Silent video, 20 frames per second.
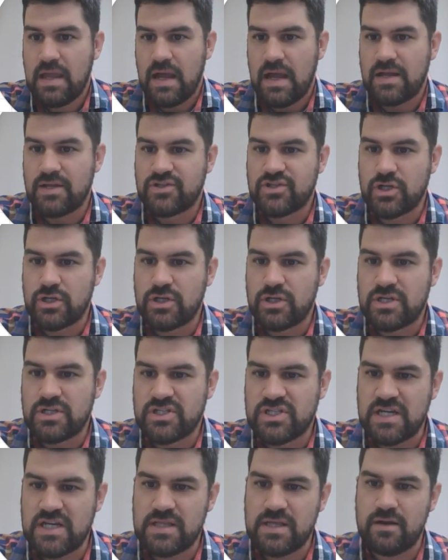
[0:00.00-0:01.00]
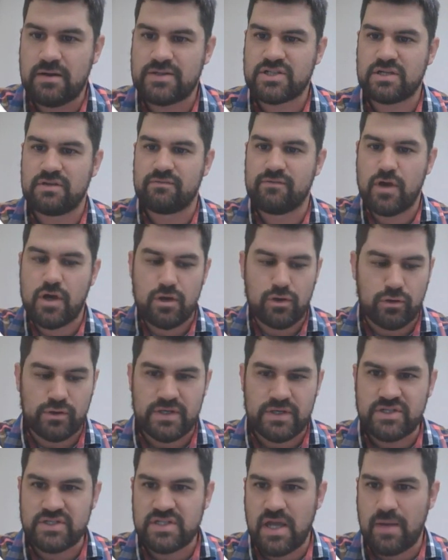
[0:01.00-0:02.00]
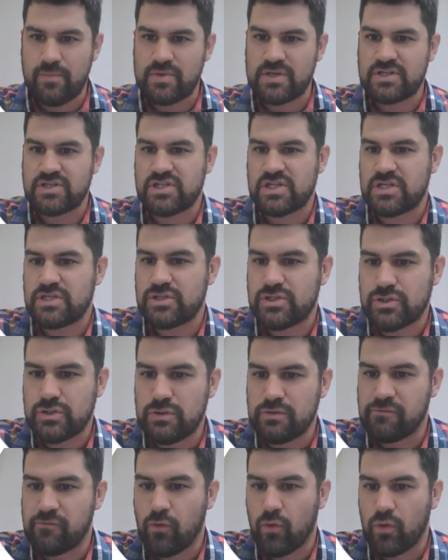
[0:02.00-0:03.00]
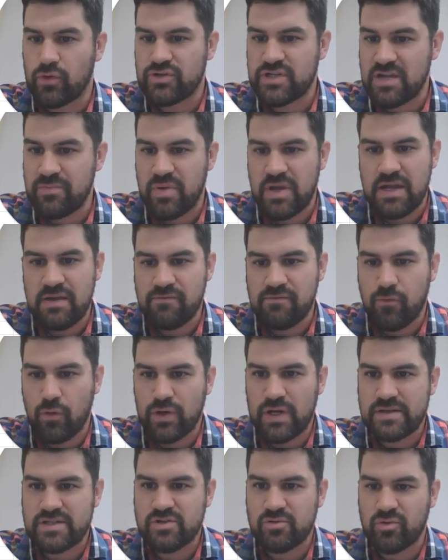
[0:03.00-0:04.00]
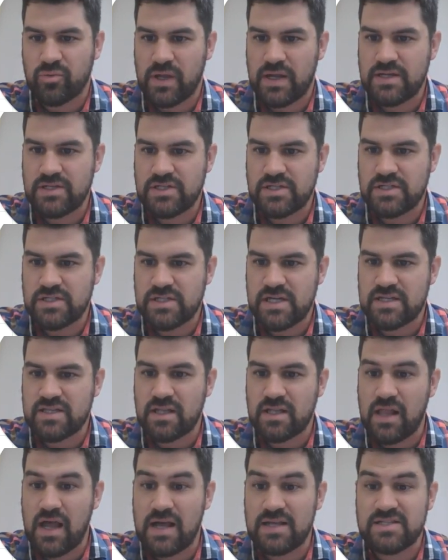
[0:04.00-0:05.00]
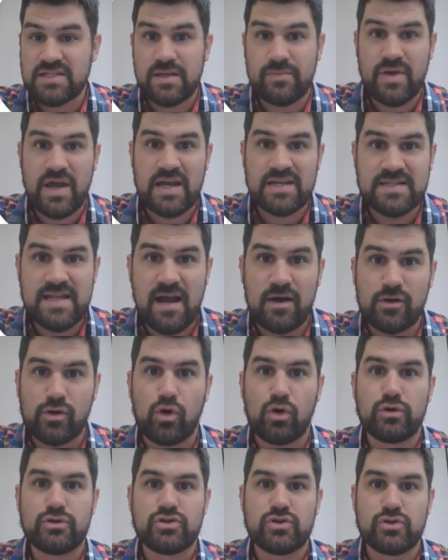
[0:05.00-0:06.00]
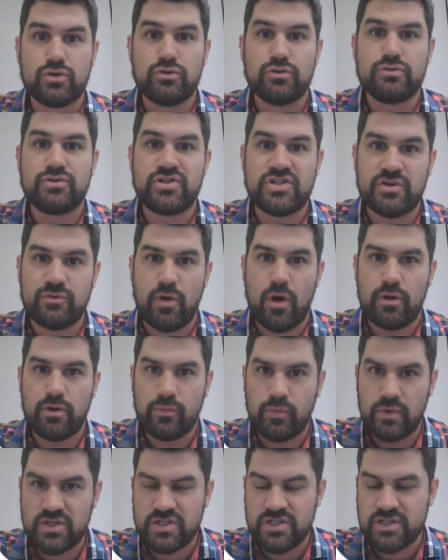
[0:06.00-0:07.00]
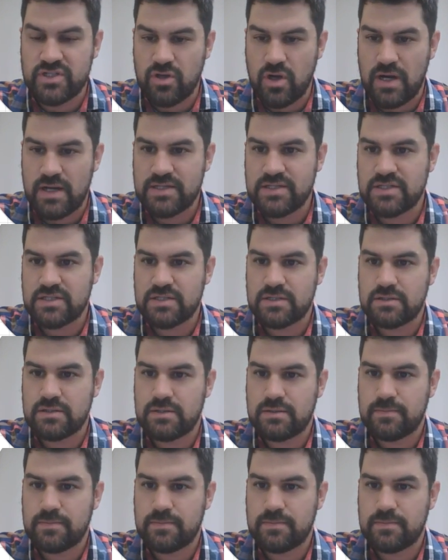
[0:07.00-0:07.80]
And so you can see there, it's converted all these numbers into 4 DP, 4 decimal places, and the last number has now gone to 0, which is nice.